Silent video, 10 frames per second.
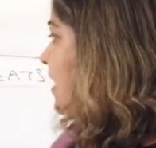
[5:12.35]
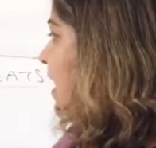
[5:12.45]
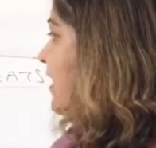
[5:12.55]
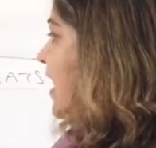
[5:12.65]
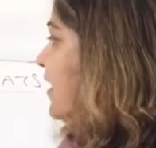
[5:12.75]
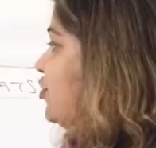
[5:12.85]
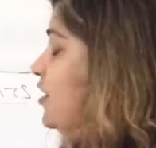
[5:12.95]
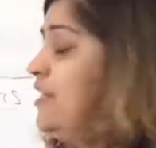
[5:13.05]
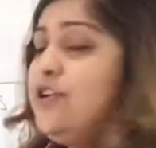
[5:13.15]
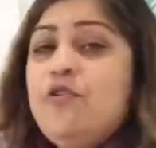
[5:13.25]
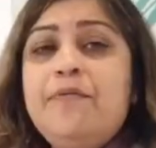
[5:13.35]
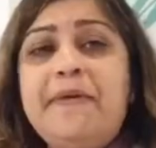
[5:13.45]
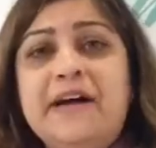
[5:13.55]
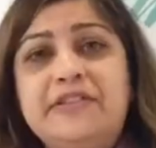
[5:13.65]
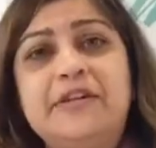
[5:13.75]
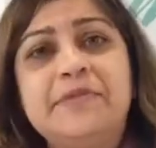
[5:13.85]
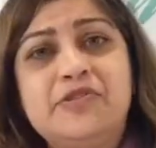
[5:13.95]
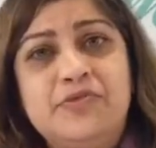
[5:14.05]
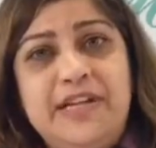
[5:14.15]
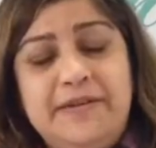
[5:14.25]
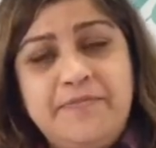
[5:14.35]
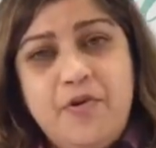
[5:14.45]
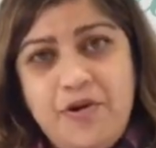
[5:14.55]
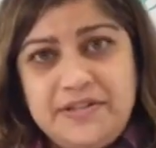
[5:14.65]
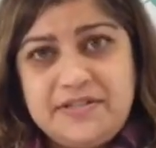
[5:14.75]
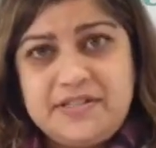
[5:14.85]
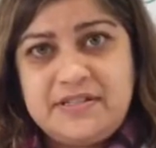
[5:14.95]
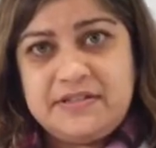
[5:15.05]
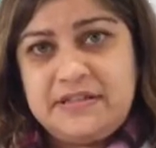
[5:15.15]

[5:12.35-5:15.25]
and actually know about them is really important.